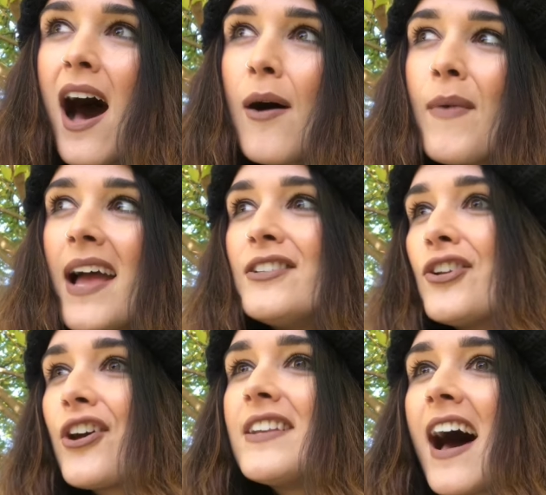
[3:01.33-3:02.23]
And you
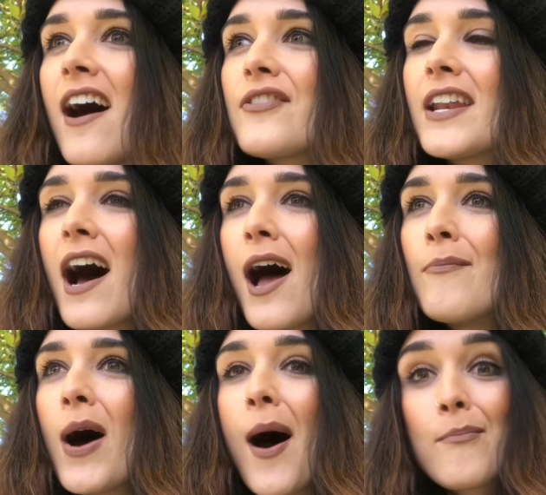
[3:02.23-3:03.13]
know, now that
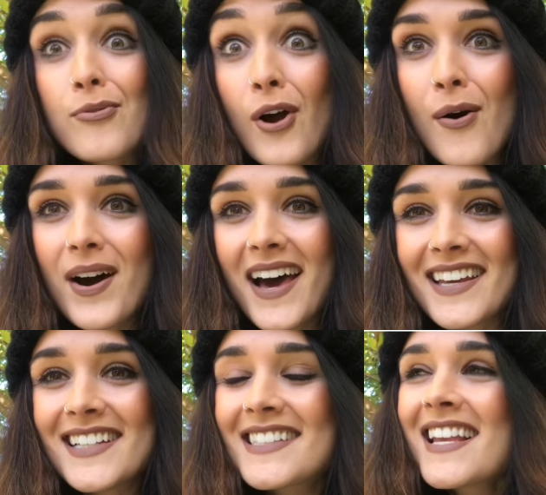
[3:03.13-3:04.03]
I'm a pro at
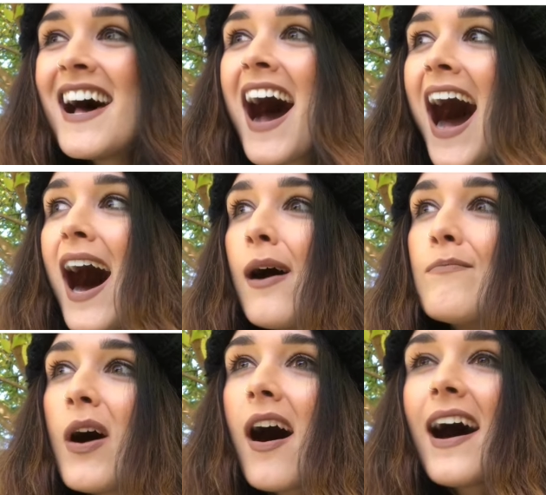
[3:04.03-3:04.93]
it,
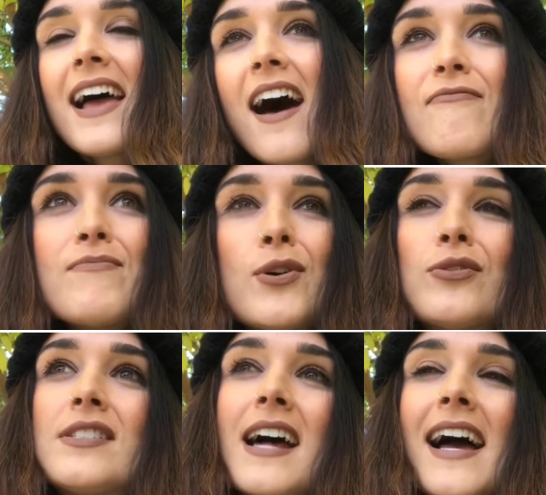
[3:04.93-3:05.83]
I have
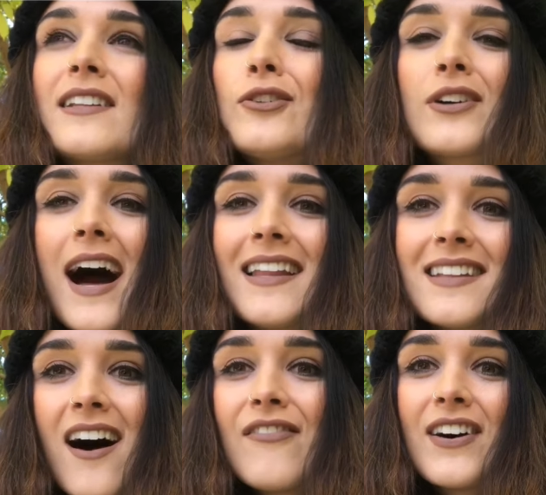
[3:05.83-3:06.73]
meals like, look, I
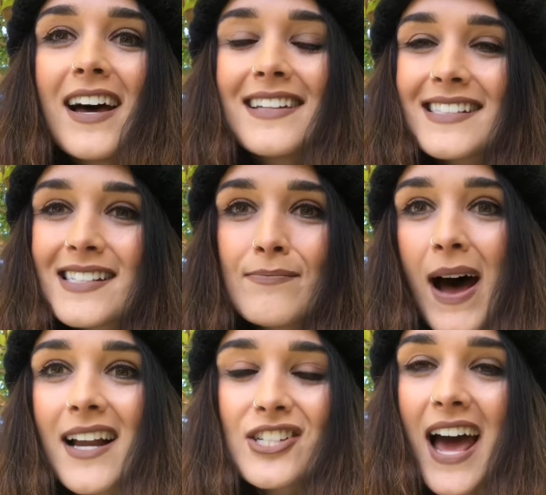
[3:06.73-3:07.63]
love
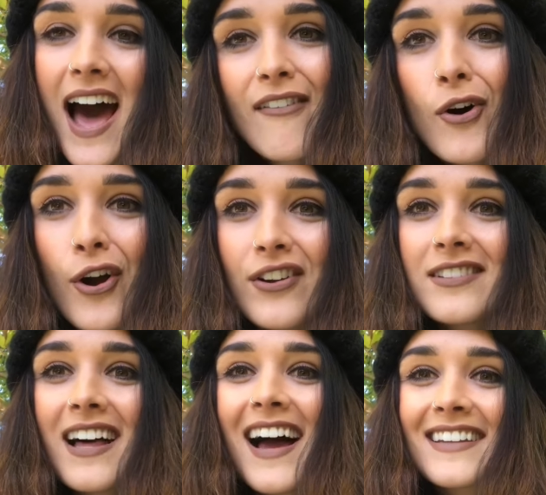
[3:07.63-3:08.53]
smashed avo.
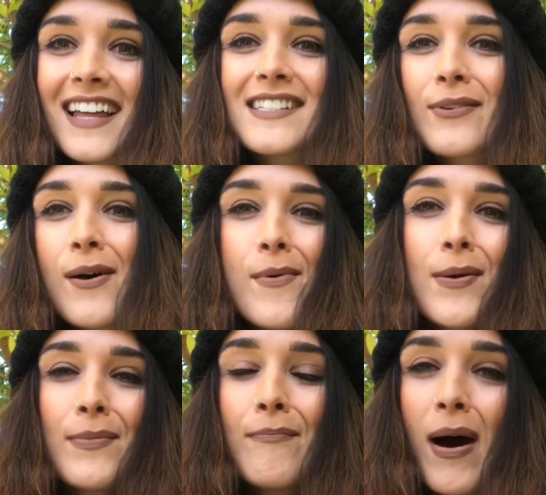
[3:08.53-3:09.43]
Like, that's one
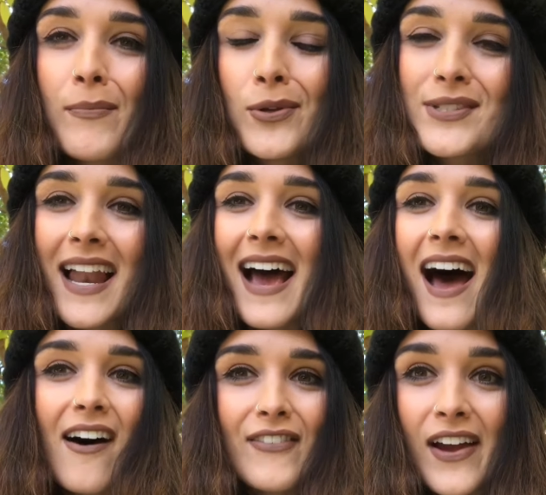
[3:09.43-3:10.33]
of my meals that I
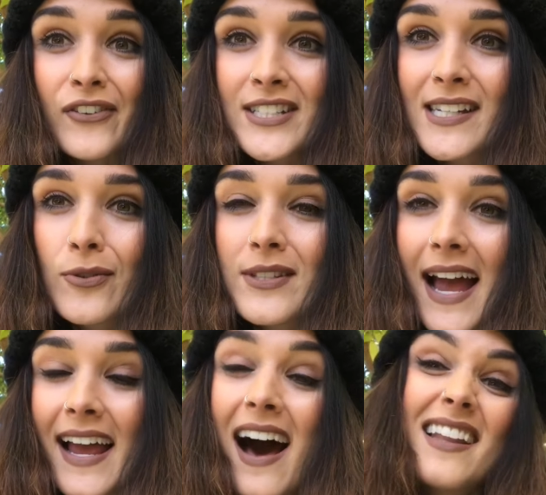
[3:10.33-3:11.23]
have every single
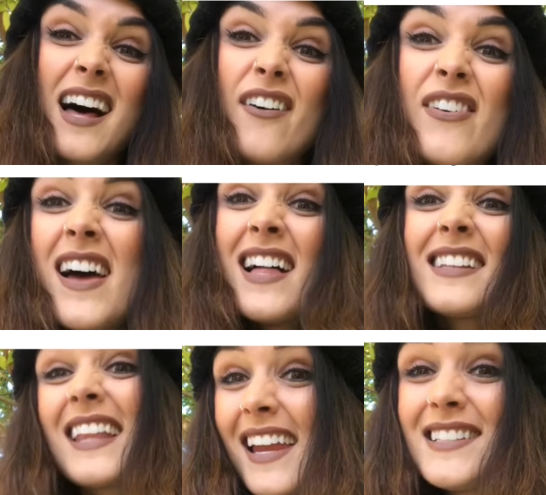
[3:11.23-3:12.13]
day. I love
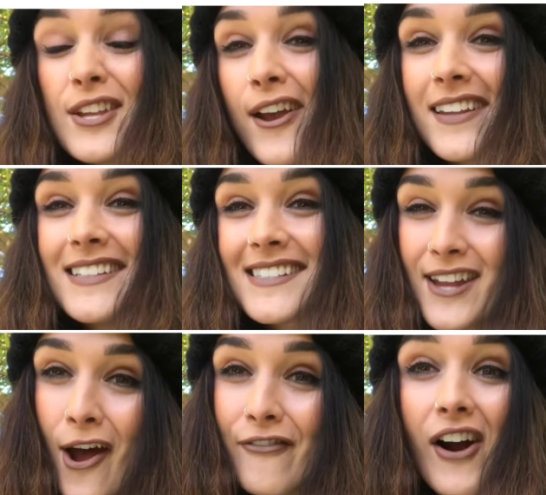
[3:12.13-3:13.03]
lean turkey
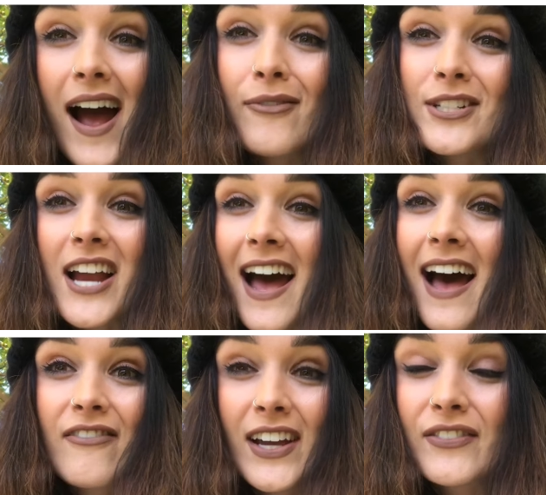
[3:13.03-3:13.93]
stir fry, which I
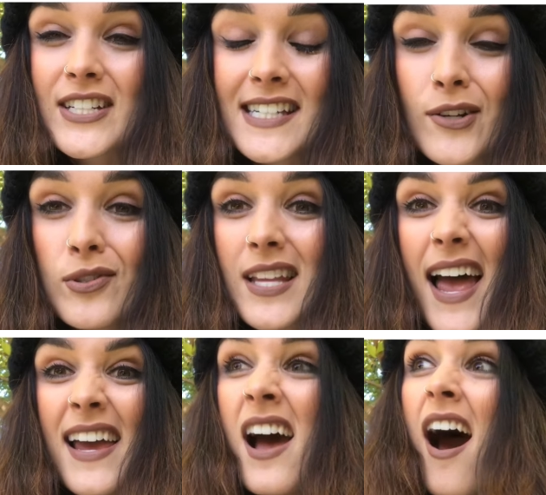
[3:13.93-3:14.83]
have every single
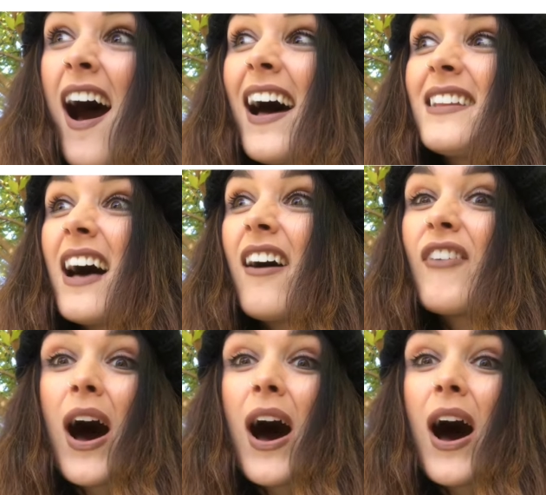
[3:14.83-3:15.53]
day. I love